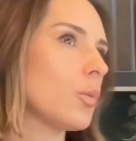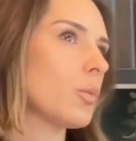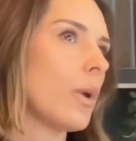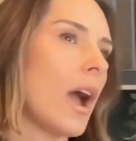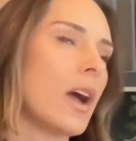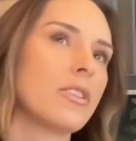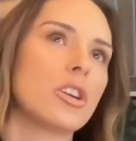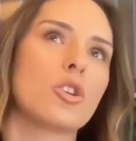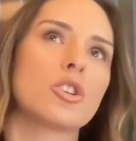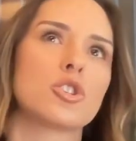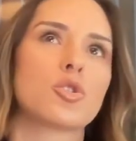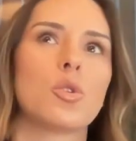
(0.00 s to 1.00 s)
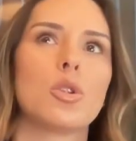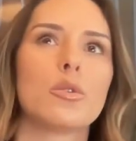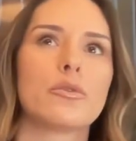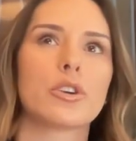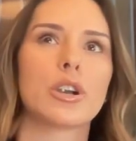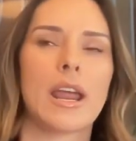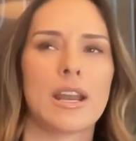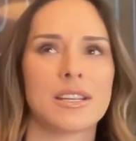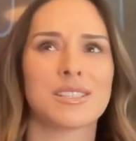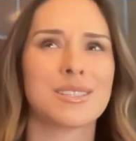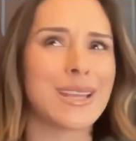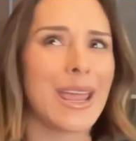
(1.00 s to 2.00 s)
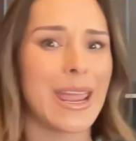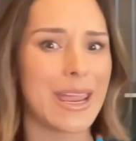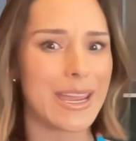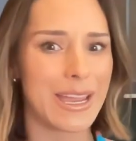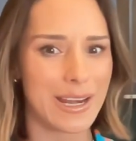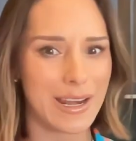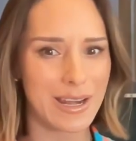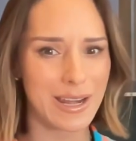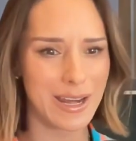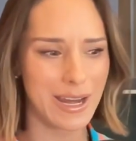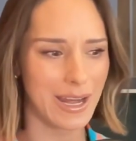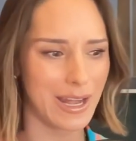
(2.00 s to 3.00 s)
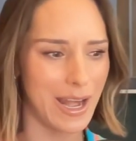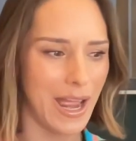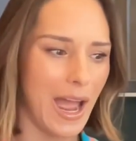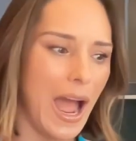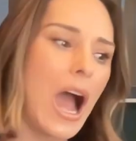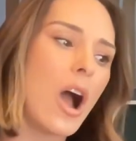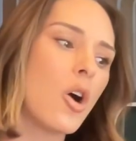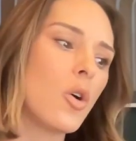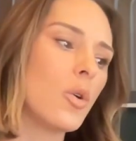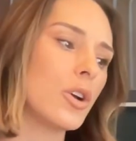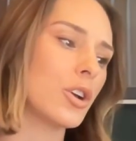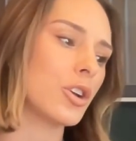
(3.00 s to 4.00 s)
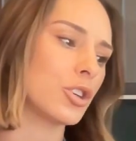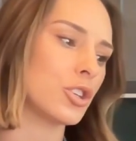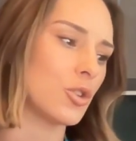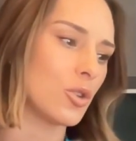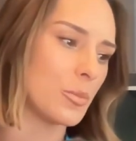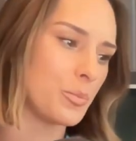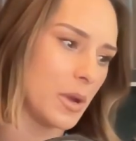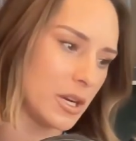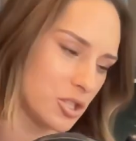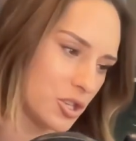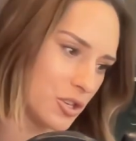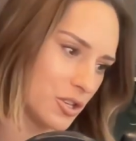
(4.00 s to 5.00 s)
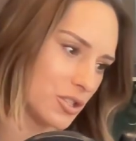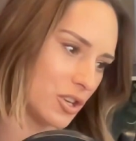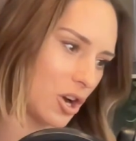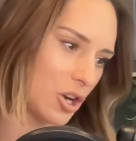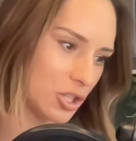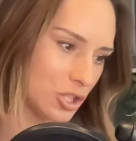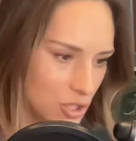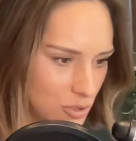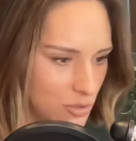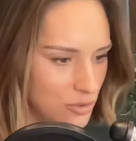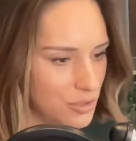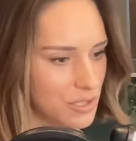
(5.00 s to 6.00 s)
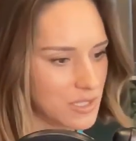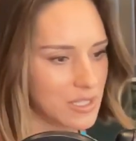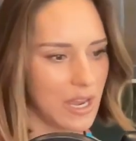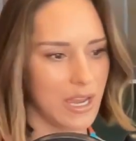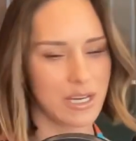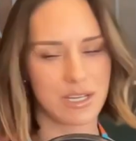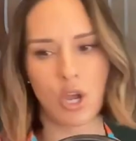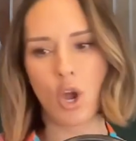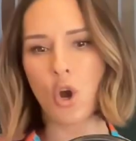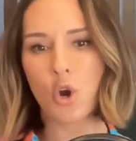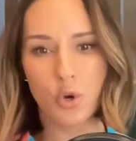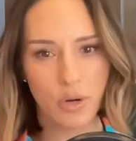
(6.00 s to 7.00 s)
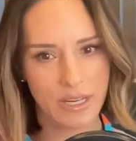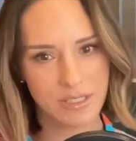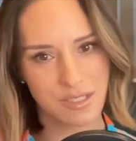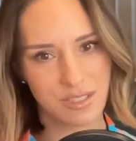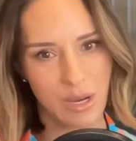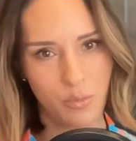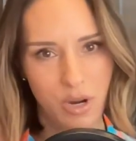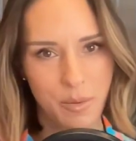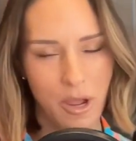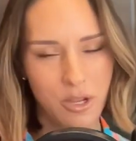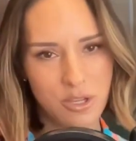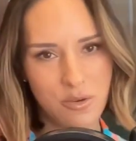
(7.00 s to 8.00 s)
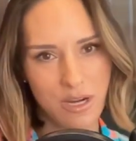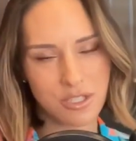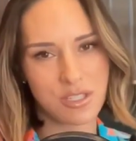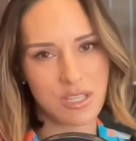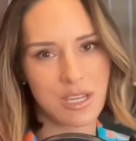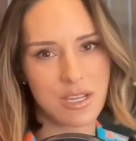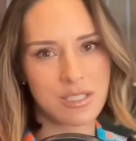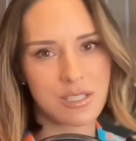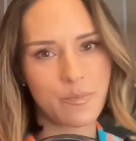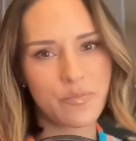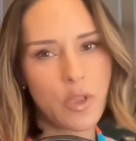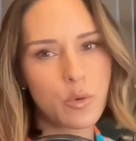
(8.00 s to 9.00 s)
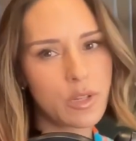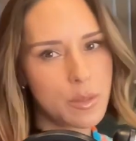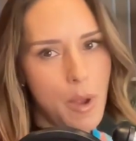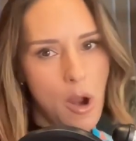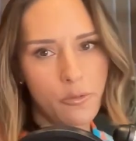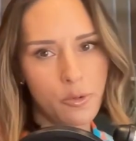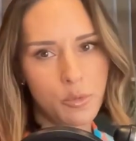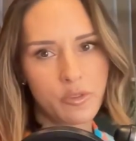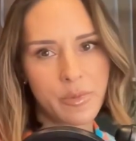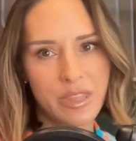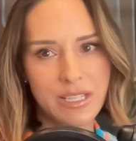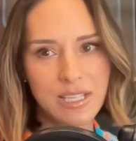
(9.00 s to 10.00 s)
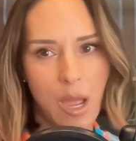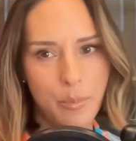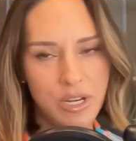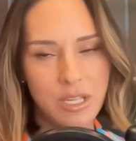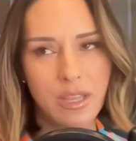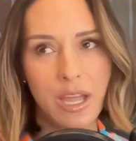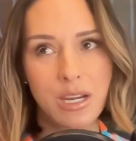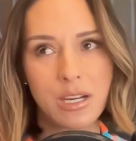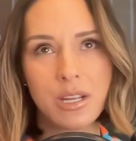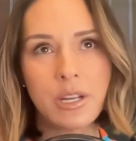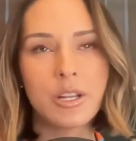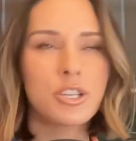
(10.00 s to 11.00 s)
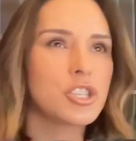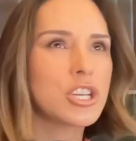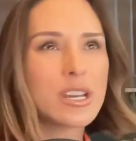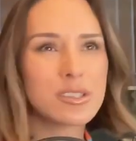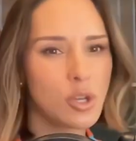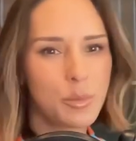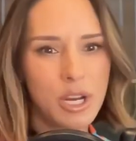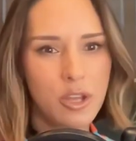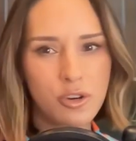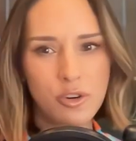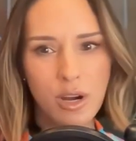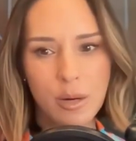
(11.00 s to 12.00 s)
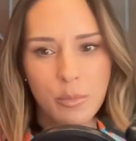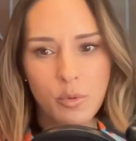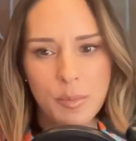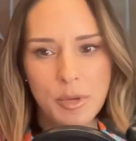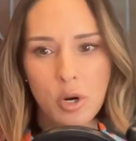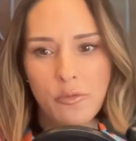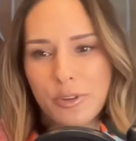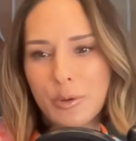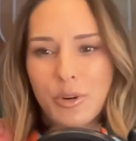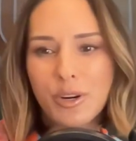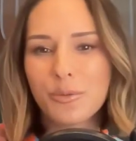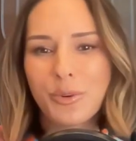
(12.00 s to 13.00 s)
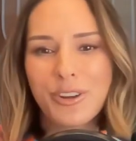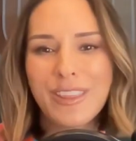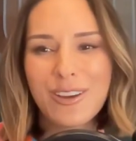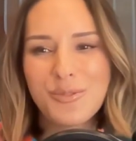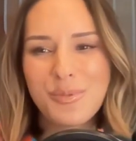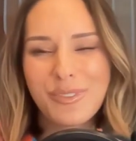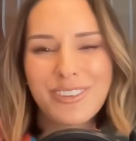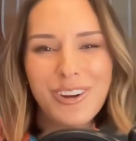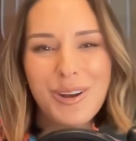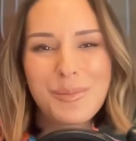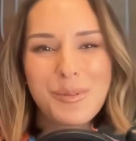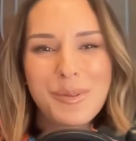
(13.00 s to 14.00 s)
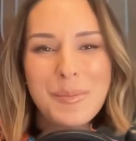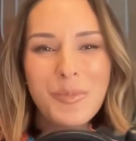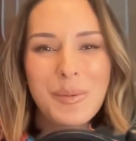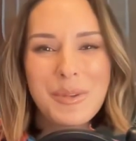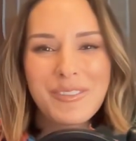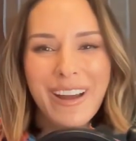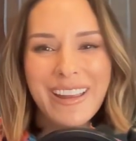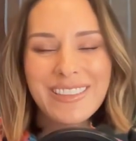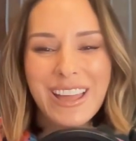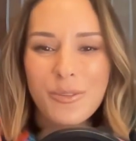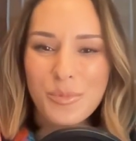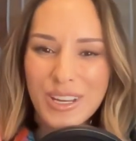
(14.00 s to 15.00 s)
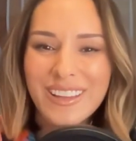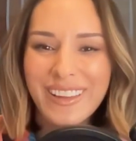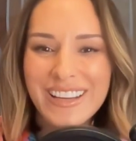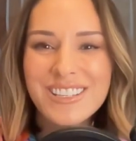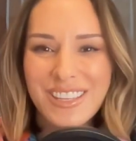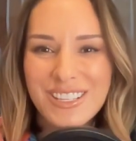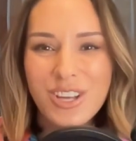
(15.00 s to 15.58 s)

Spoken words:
having control over and a say in how your pictures are used and who gets to say what about you. I just think it's a really powerful movement that's happening, that she and so many other incredible women, hopefully we're in that group of incredible women, right, that are bringing light to these